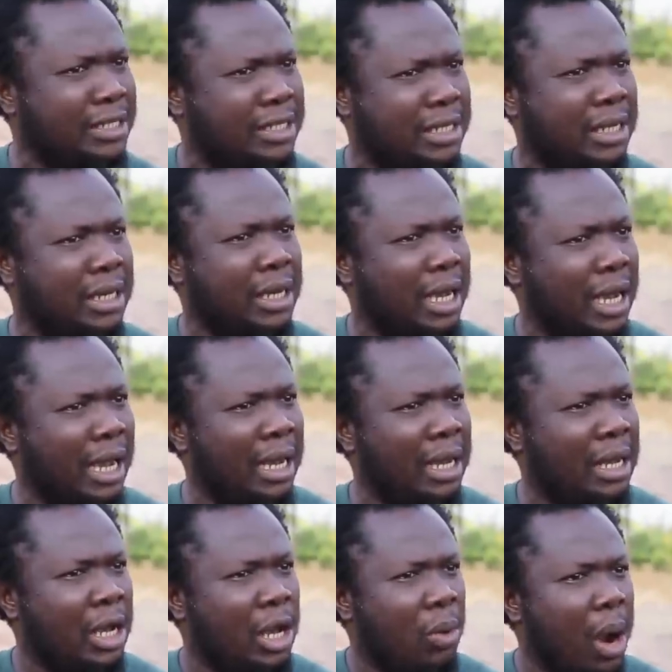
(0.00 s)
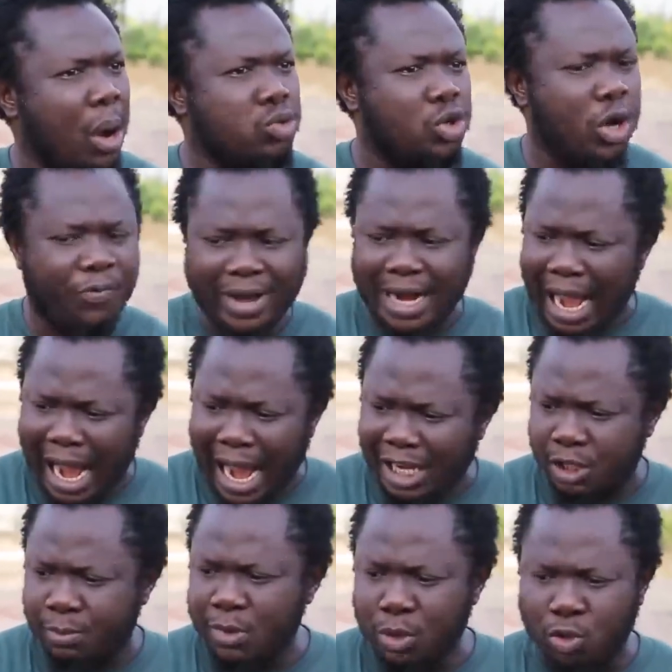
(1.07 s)
in this village? Why would your
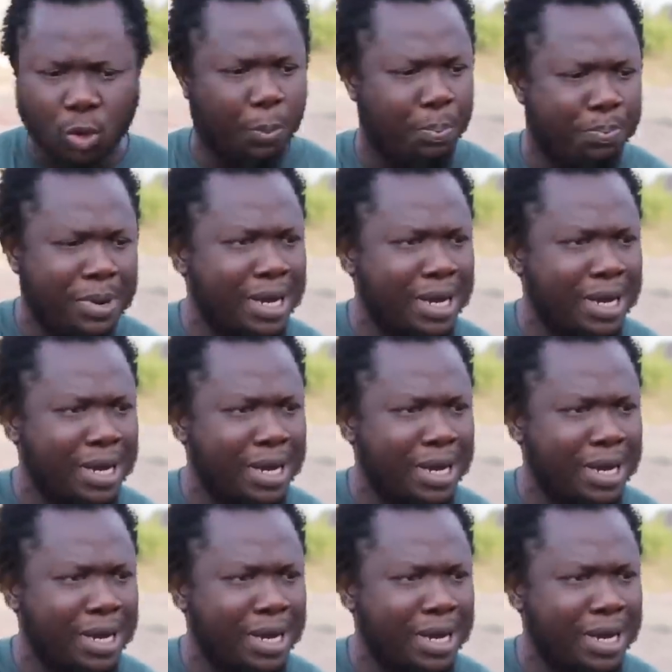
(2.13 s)
father ask